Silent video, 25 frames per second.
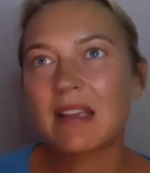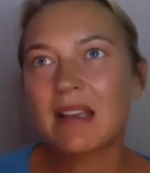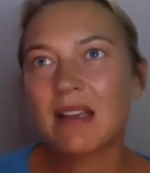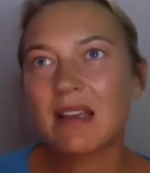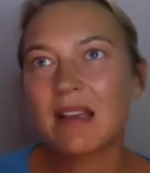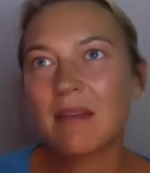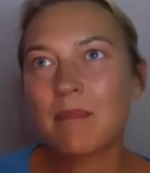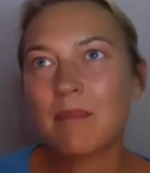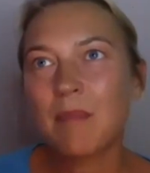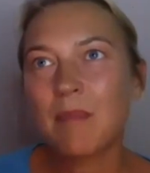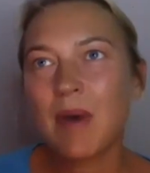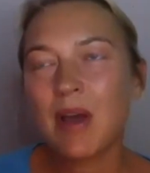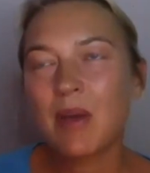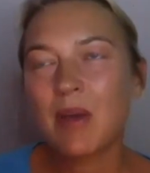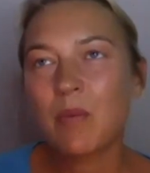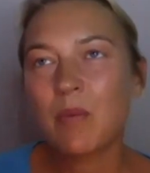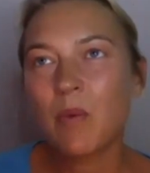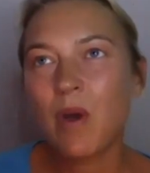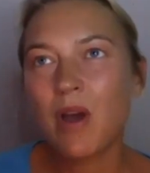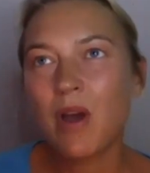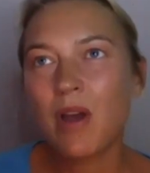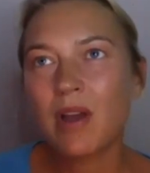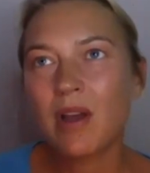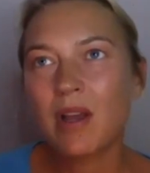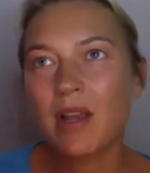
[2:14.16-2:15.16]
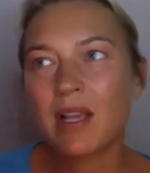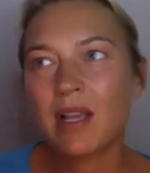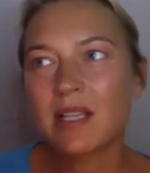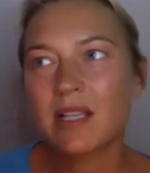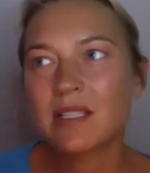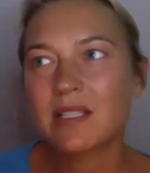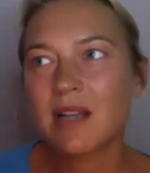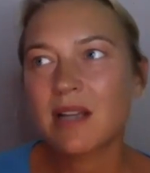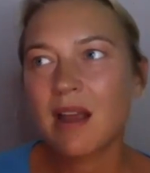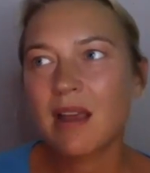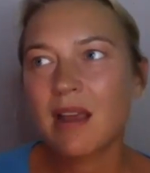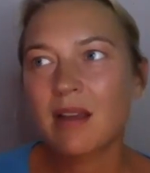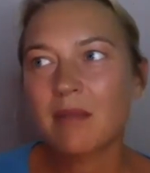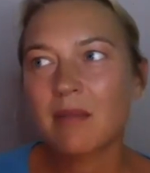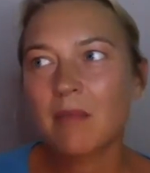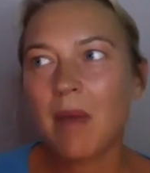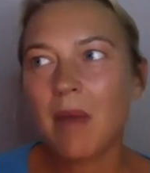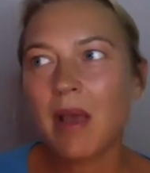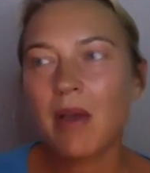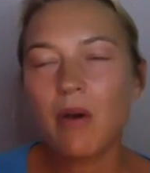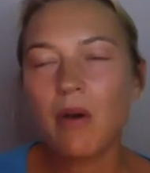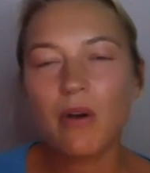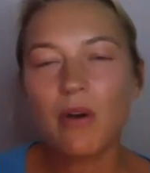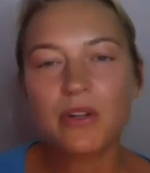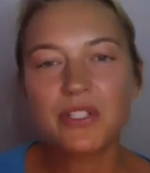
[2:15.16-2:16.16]
my work is like
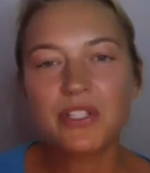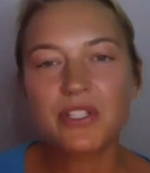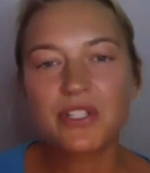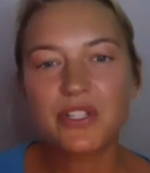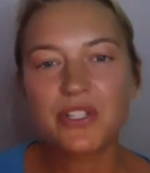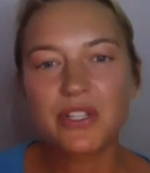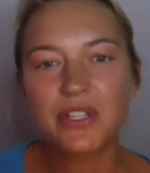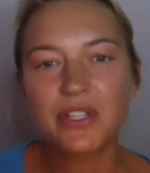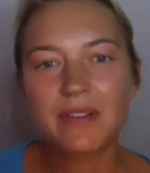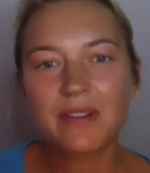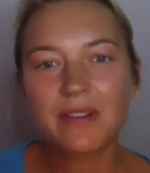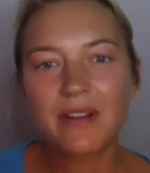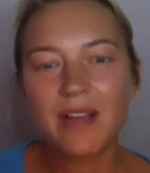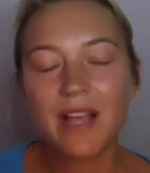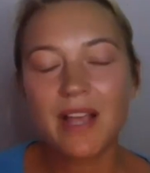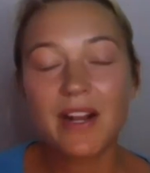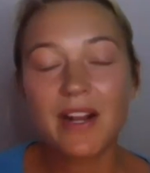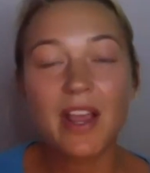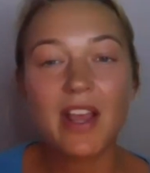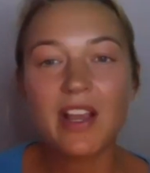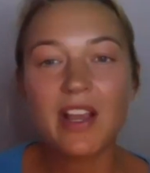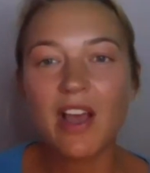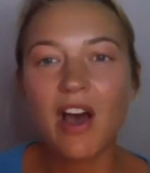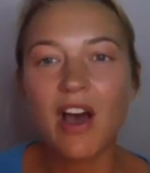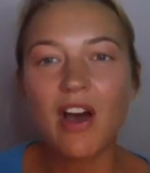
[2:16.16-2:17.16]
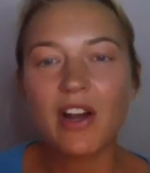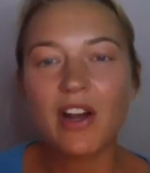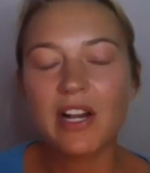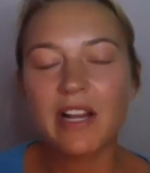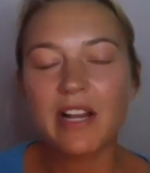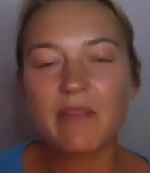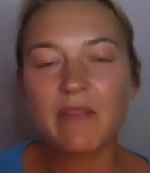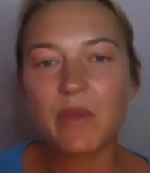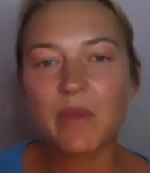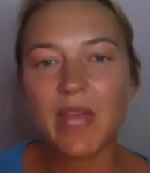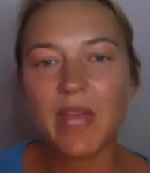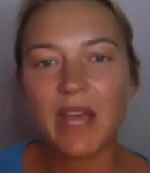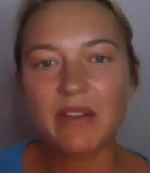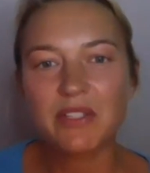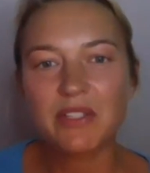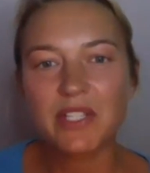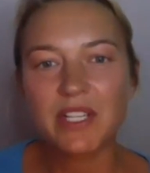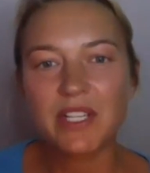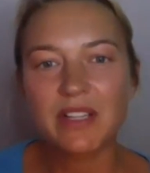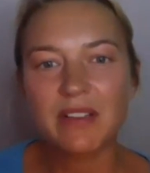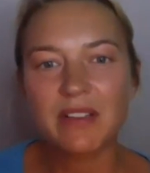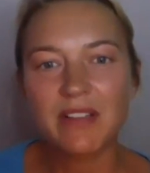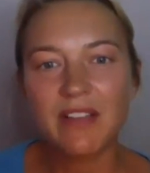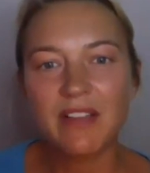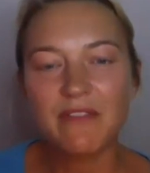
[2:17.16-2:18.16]
my oxygen, and I can't live without
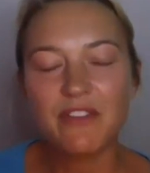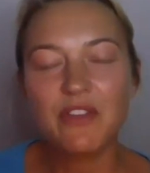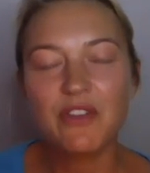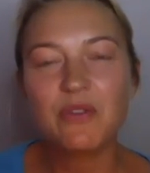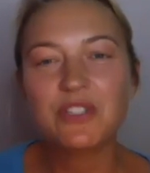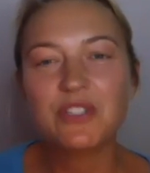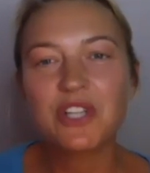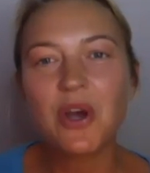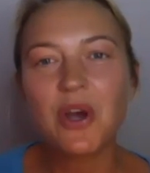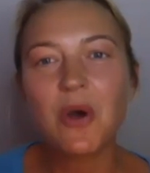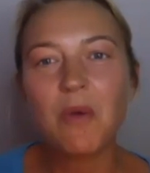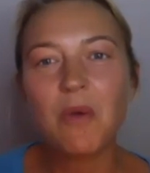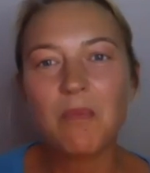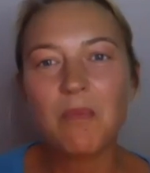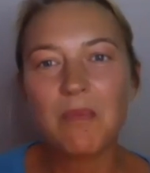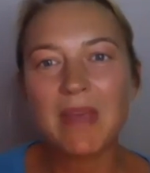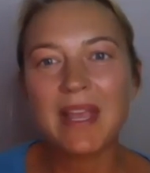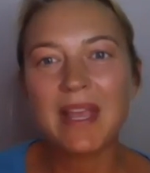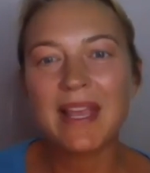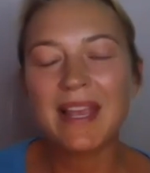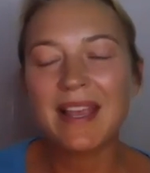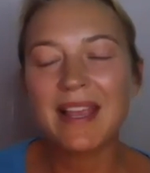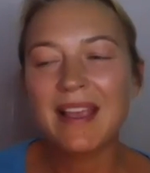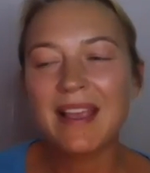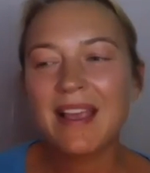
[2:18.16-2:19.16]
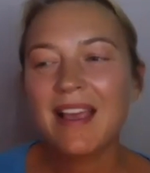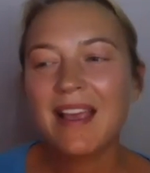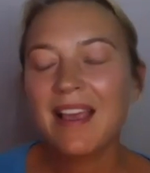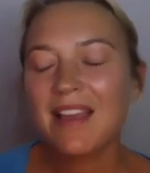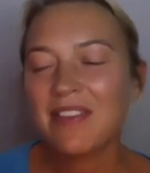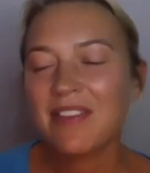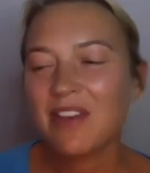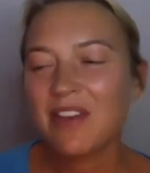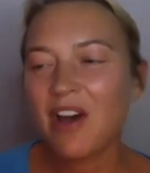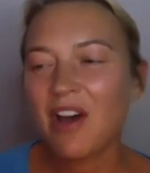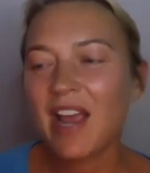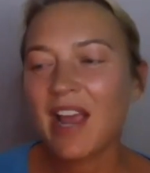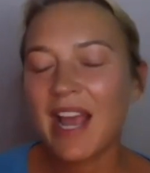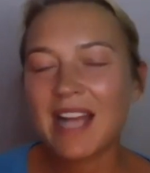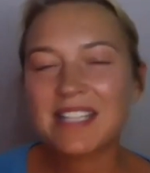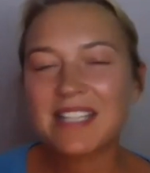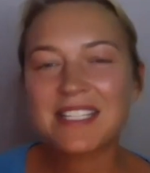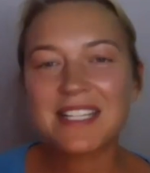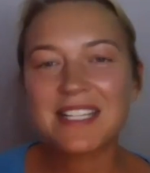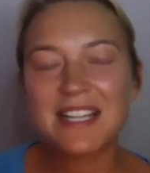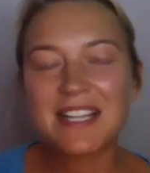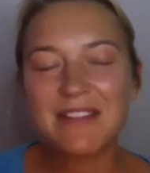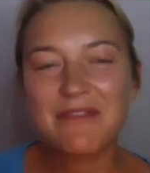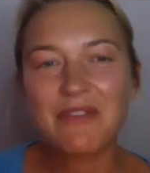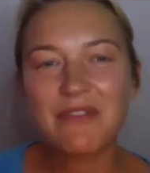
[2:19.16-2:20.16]
it. If you told me that I had
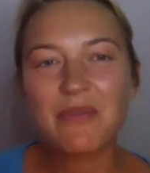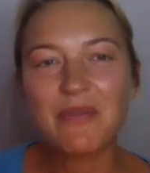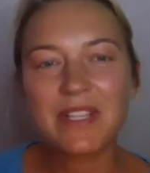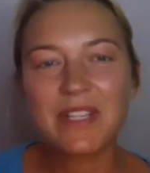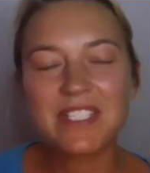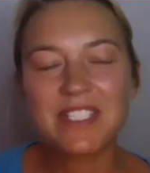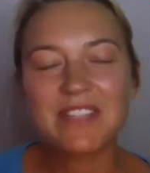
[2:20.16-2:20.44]
to live the rest of